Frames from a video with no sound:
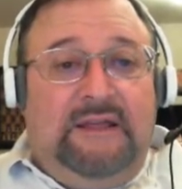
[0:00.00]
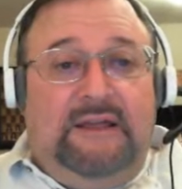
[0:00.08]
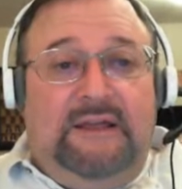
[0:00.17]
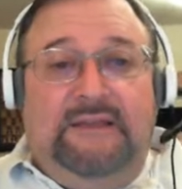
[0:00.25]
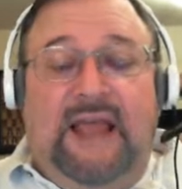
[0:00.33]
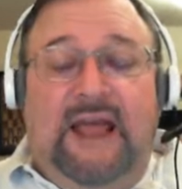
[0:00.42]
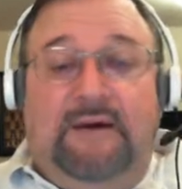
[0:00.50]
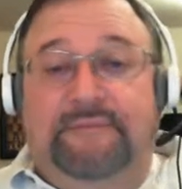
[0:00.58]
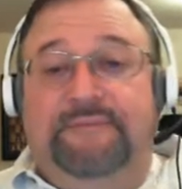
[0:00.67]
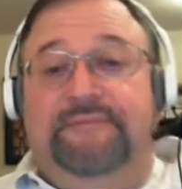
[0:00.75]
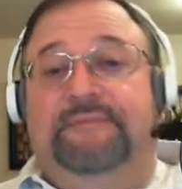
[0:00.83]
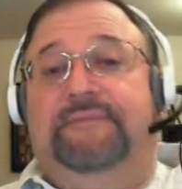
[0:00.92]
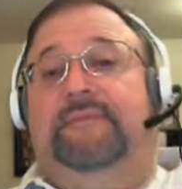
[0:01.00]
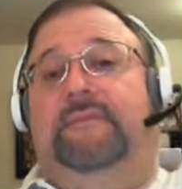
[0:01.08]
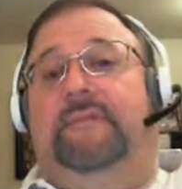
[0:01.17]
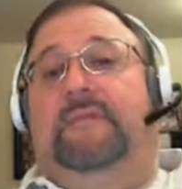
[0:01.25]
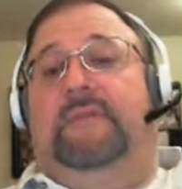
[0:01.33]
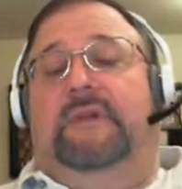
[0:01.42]
Now,
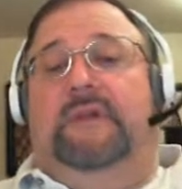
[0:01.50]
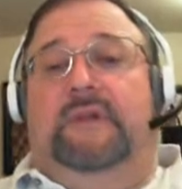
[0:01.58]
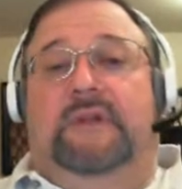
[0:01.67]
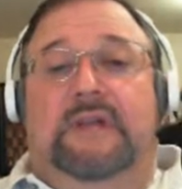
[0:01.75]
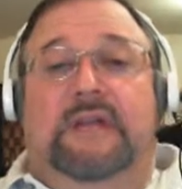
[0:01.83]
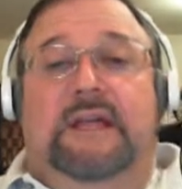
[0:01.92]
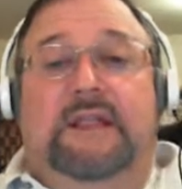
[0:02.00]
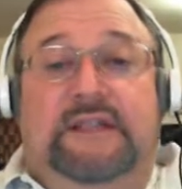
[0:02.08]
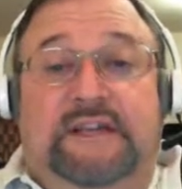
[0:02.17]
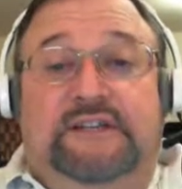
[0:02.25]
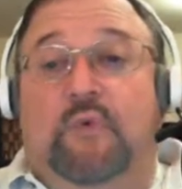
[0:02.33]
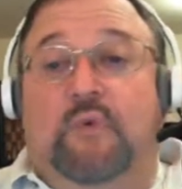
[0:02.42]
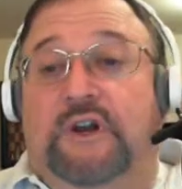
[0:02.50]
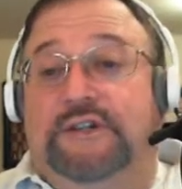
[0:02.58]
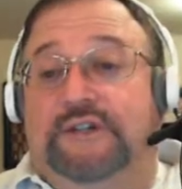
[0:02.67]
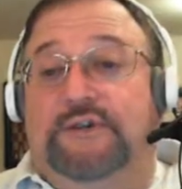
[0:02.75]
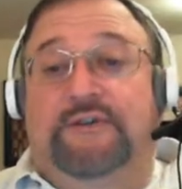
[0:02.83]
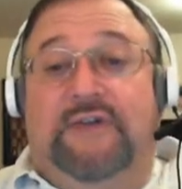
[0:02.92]
this one is
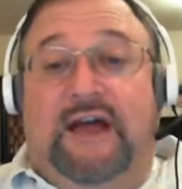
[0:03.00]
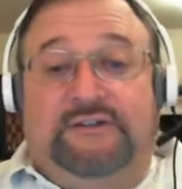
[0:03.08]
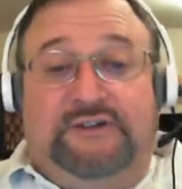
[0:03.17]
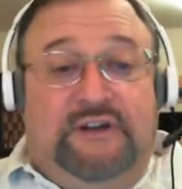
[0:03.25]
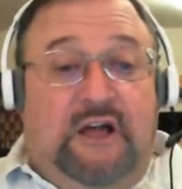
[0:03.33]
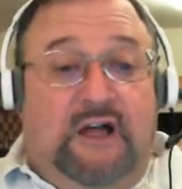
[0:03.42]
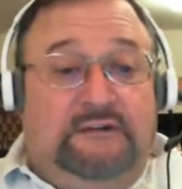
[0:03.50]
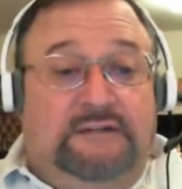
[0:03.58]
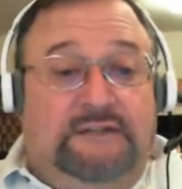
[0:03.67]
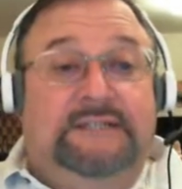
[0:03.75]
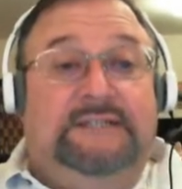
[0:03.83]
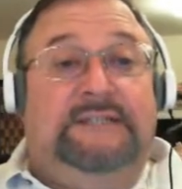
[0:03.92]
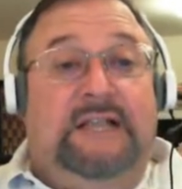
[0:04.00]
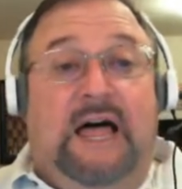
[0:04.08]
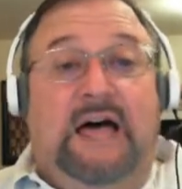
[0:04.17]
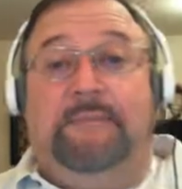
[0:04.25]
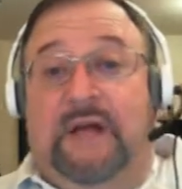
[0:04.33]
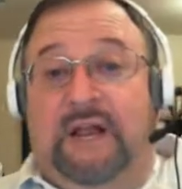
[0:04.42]
$2,000. This is a lot
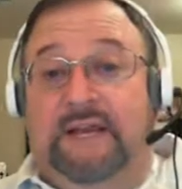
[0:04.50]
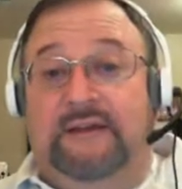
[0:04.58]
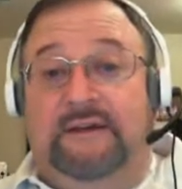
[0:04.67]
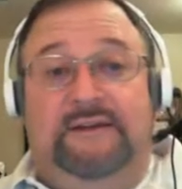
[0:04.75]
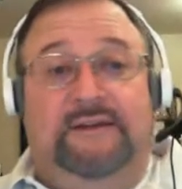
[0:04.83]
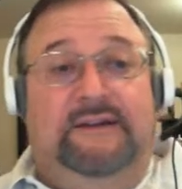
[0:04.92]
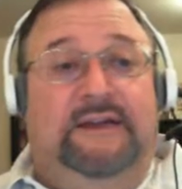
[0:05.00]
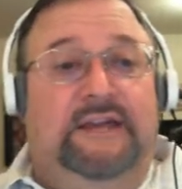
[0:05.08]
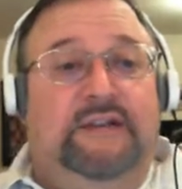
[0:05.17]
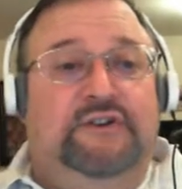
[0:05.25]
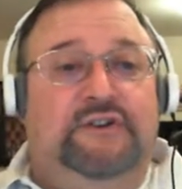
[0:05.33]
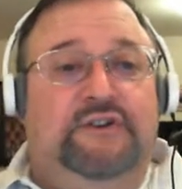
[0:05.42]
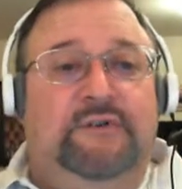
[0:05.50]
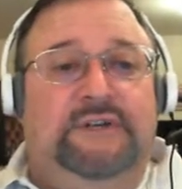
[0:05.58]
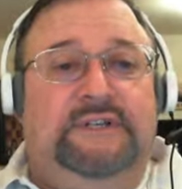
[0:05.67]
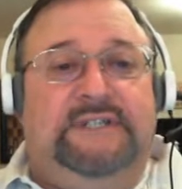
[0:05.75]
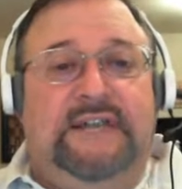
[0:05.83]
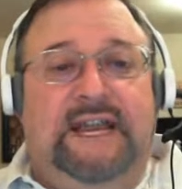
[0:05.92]
of money, and it's new.
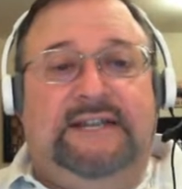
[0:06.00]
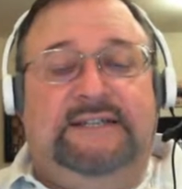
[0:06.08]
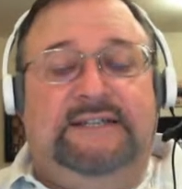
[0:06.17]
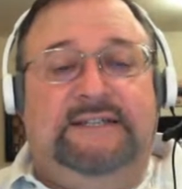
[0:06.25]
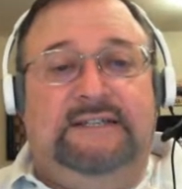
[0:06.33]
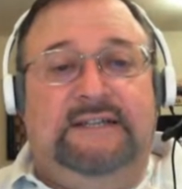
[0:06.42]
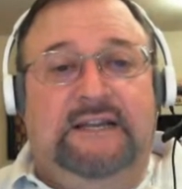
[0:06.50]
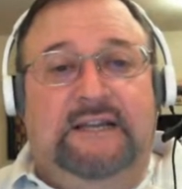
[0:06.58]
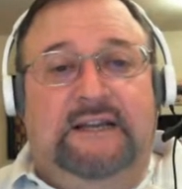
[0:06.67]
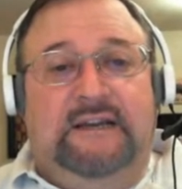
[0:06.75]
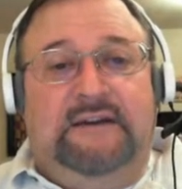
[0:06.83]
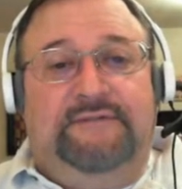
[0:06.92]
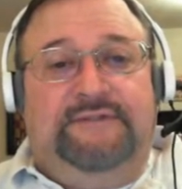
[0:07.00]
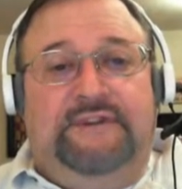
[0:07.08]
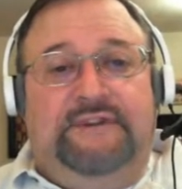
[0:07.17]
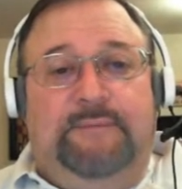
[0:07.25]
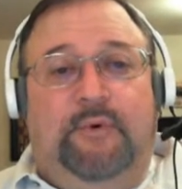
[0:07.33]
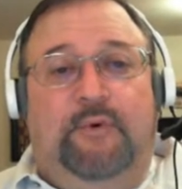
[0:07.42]
It's an Asus
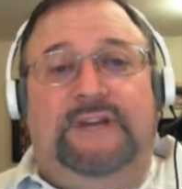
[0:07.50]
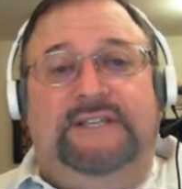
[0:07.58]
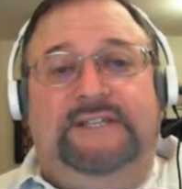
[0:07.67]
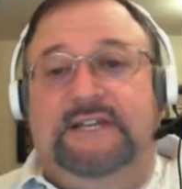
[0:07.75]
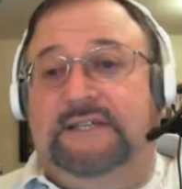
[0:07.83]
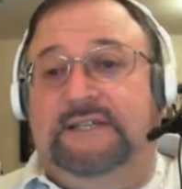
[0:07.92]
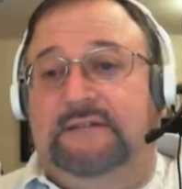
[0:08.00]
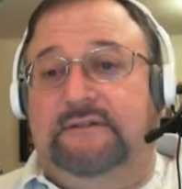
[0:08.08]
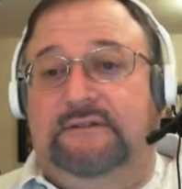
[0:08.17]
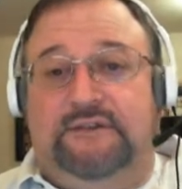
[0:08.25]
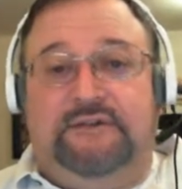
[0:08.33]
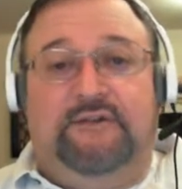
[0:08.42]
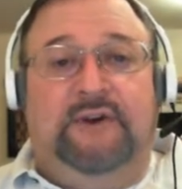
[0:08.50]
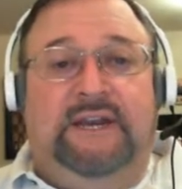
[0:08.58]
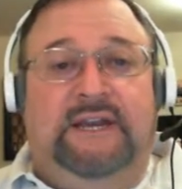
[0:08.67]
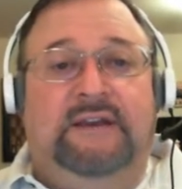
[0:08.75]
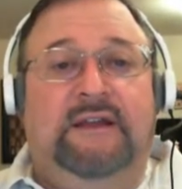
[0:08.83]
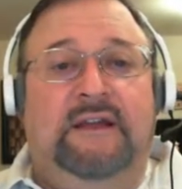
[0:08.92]
15.6
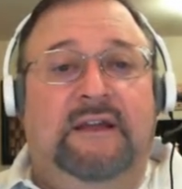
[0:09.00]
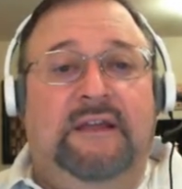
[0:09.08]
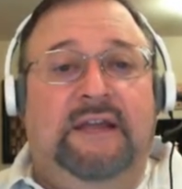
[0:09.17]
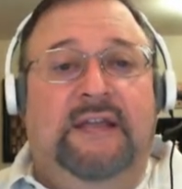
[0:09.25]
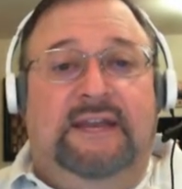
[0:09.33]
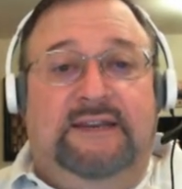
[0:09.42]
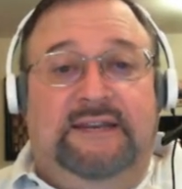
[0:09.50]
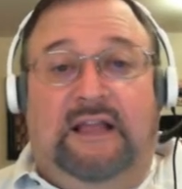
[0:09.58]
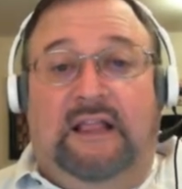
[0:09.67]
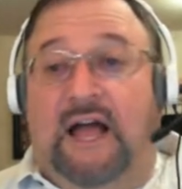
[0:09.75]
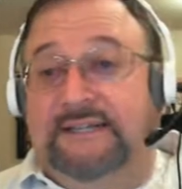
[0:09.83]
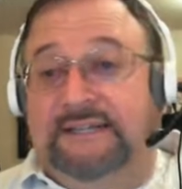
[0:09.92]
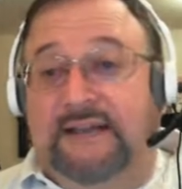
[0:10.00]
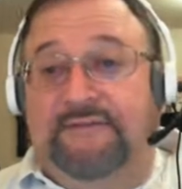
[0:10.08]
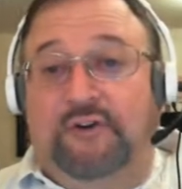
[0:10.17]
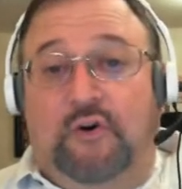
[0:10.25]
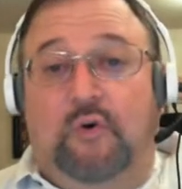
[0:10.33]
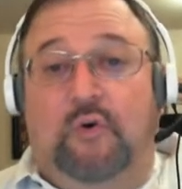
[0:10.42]
screen, Intel
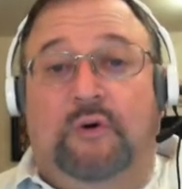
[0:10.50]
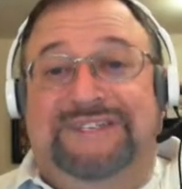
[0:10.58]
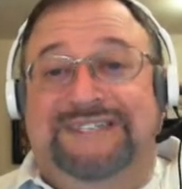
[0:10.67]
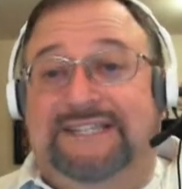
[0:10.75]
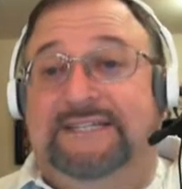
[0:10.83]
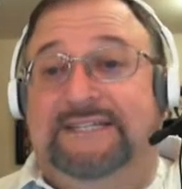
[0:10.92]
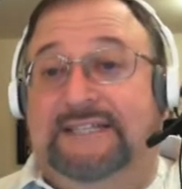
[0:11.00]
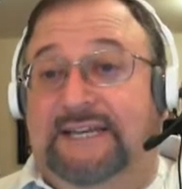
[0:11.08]
i7 core with 16